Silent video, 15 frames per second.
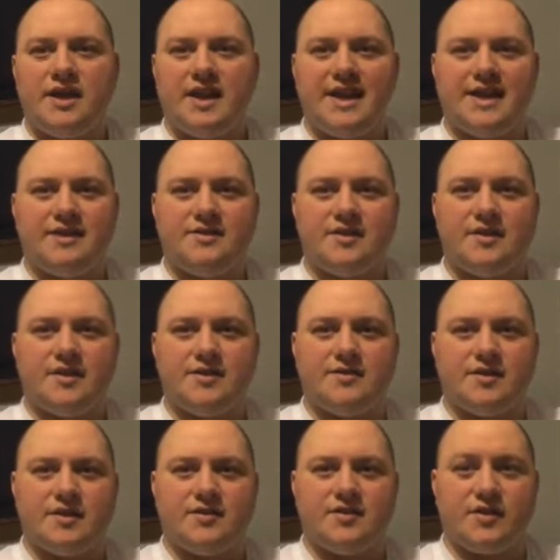And
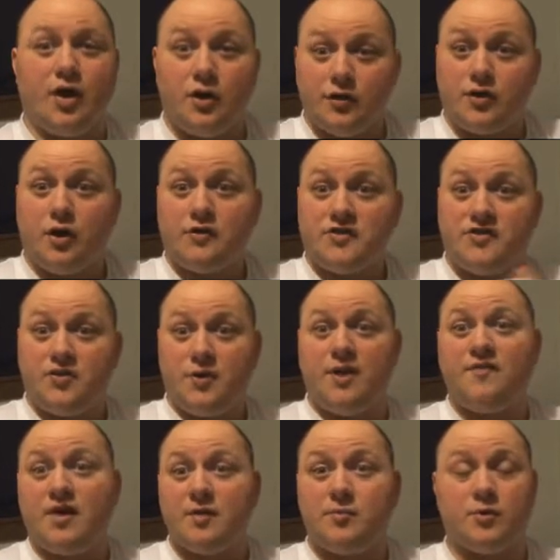like I said, all the cars do
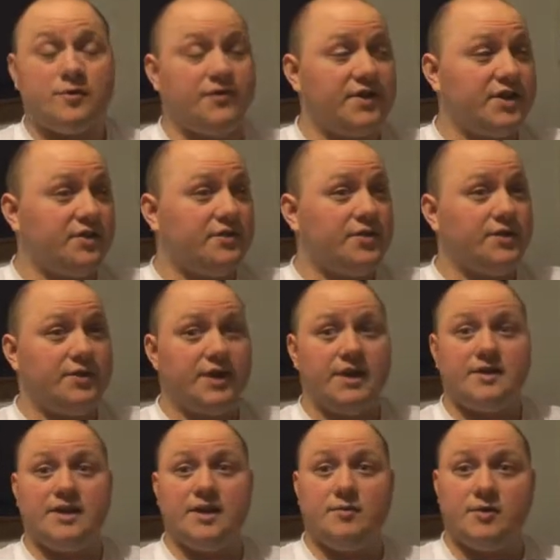have onboard video that you
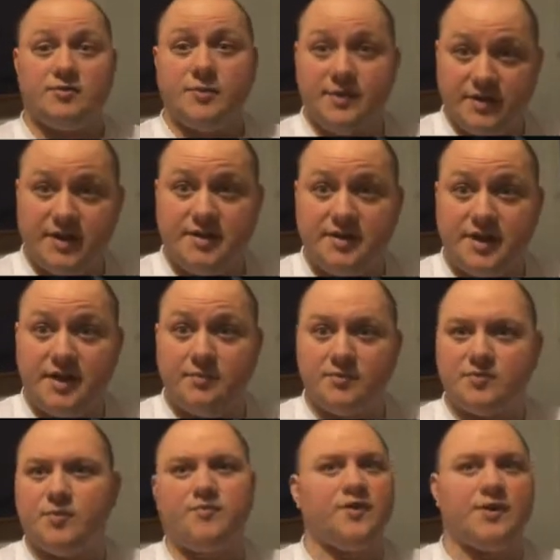can get, which we did get,
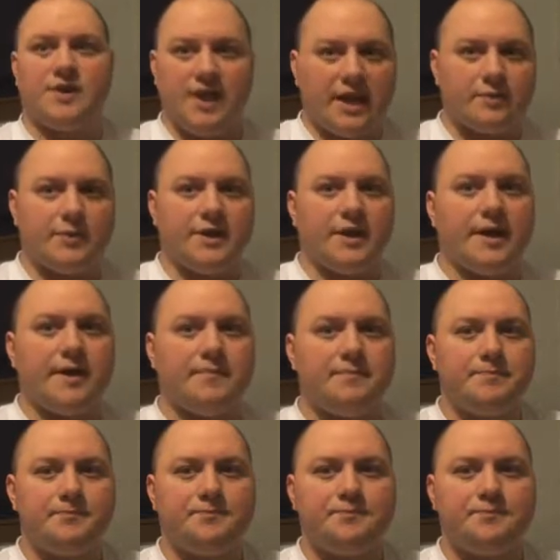which I'm very glad we got.